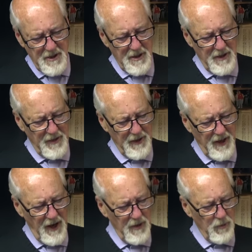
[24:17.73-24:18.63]
uh, the
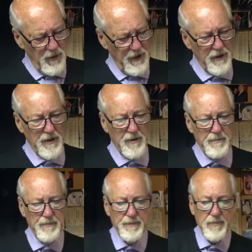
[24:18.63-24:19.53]
guy wanted a,
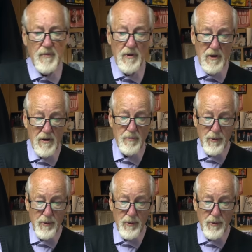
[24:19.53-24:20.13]
a